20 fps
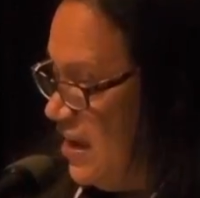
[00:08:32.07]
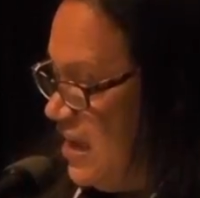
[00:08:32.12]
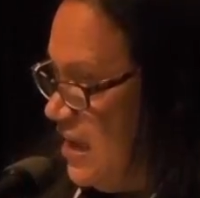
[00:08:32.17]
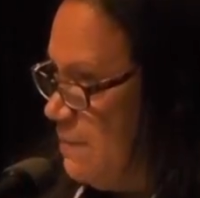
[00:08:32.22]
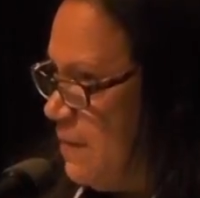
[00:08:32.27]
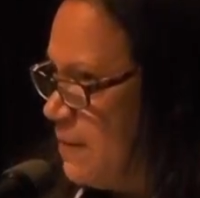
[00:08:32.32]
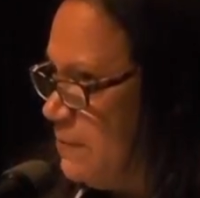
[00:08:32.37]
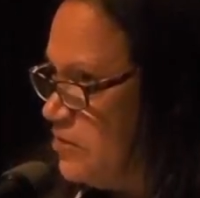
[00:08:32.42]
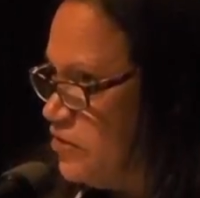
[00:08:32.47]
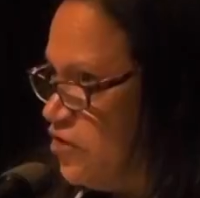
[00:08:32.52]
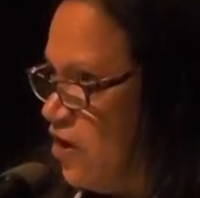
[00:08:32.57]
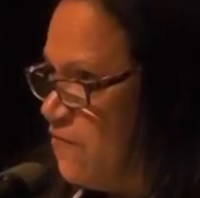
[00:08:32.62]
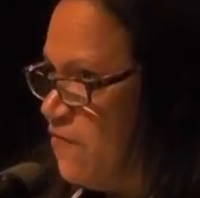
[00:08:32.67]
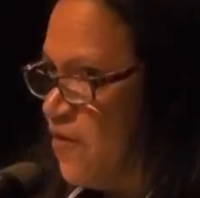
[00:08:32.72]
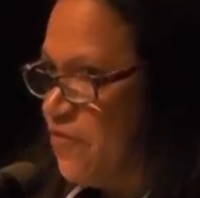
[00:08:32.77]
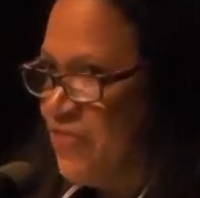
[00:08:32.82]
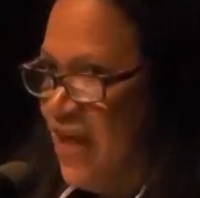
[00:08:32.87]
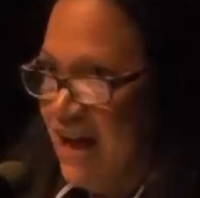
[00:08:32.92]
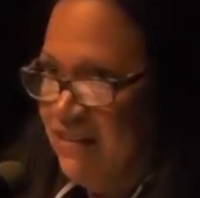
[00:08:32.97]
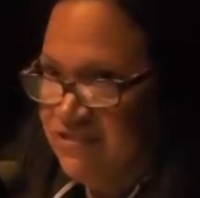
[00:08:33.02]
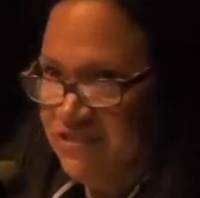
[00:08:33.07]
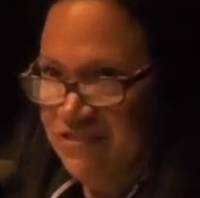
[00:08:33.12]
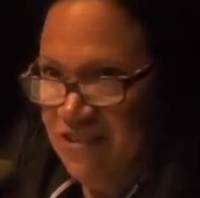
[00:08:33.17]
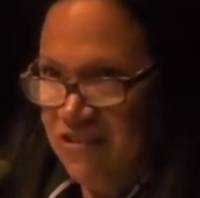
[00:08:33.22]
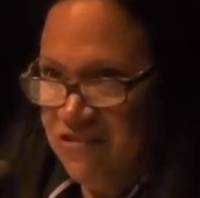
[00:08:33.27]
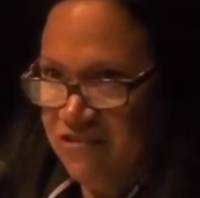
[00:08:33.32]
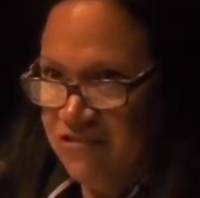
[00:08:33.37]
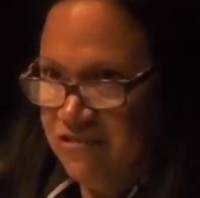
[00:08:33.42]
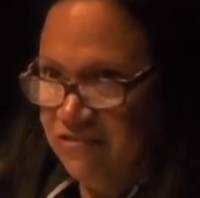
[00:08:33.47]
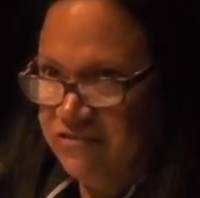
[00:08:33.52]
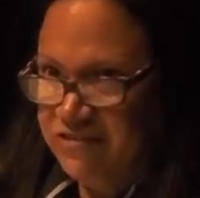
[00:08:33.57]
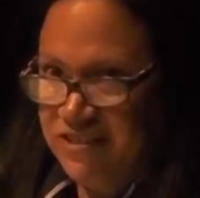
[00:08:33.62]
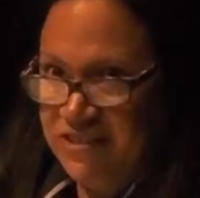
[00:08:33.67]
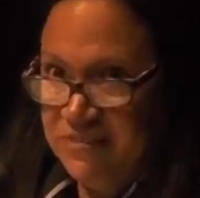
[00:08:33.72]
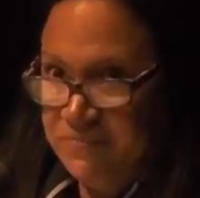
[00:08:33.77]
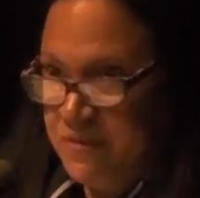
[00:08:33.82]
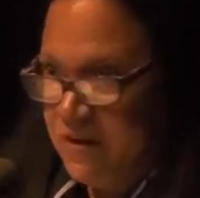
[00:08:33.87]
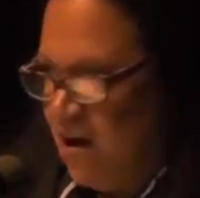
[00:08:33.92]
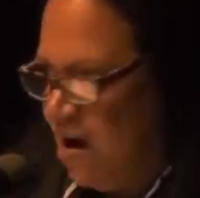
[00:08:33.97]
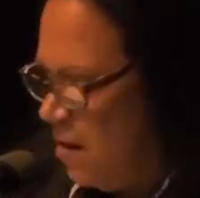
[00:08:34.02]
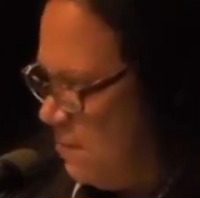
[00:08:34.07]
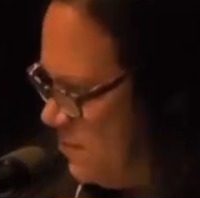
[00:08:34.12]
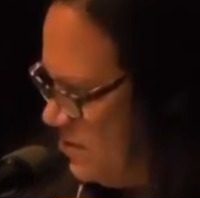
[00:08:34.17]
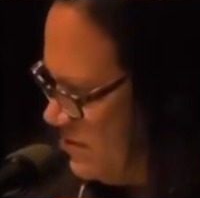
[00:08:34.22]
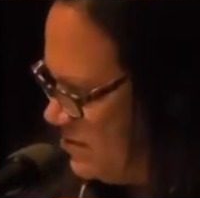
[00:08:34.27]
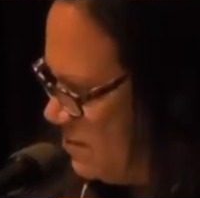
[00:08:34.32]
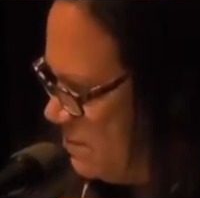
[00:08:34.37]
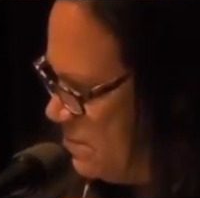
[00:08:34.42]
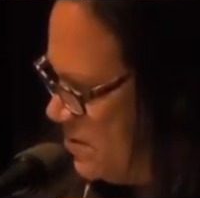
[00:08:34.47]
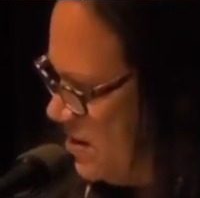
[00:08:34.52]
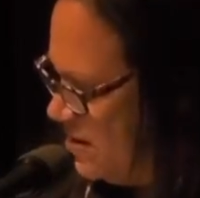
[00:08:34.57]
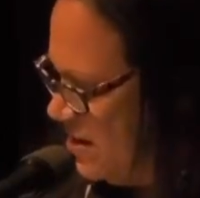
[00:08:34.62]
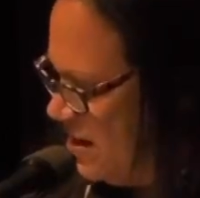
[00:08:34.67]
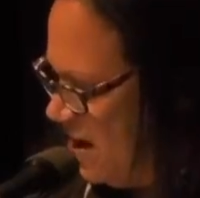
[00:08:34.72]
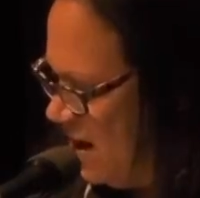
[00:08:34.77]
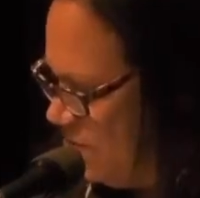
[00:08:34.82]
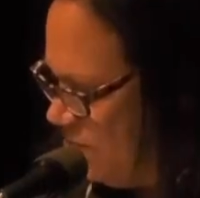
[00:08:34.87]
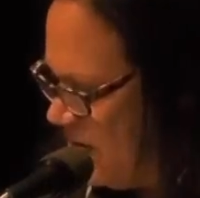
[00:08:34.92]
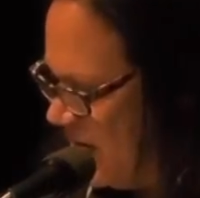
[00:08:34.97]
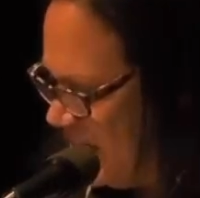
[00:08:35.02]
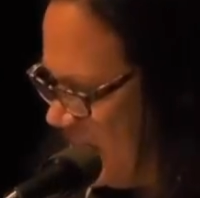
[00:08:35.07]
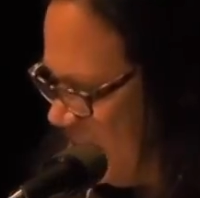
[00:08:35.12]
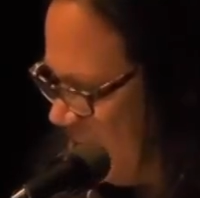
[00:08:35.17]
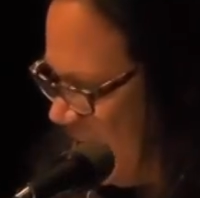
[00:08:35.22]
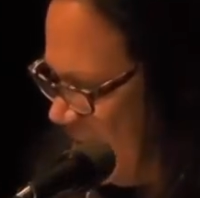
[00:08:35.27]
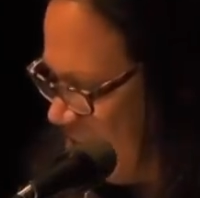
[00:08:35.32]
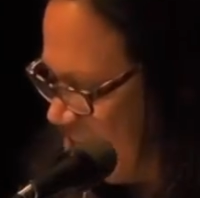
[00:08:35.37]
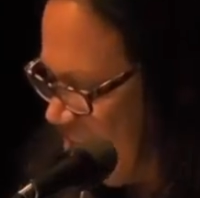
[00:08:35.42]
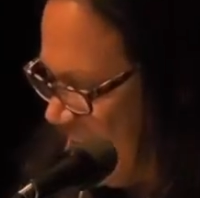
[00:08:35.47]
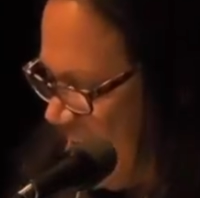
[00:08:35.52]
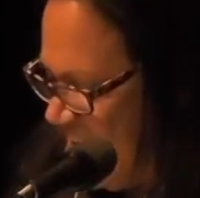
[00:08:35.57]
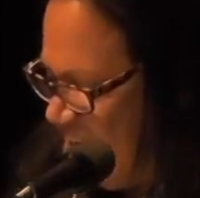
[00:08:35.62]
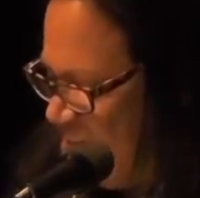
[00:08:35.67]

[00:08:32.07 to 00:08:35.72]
He published over a thousand articles and has been almost completely unrecognized.